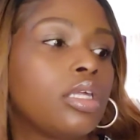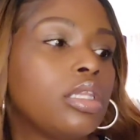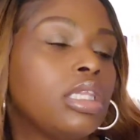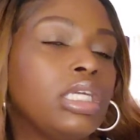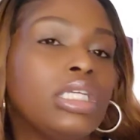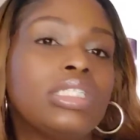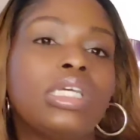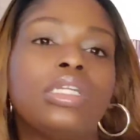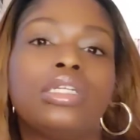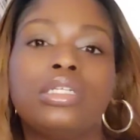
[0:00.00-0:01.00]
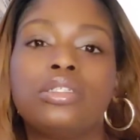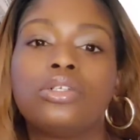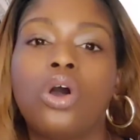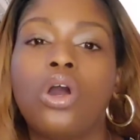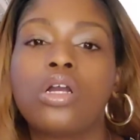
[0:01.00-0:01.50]
the attendings
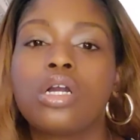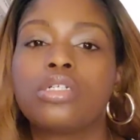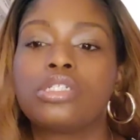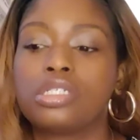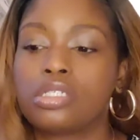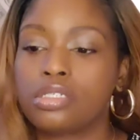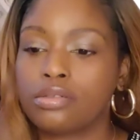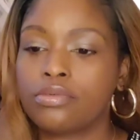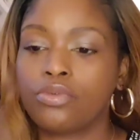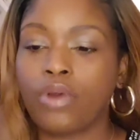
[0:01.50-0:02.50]
are just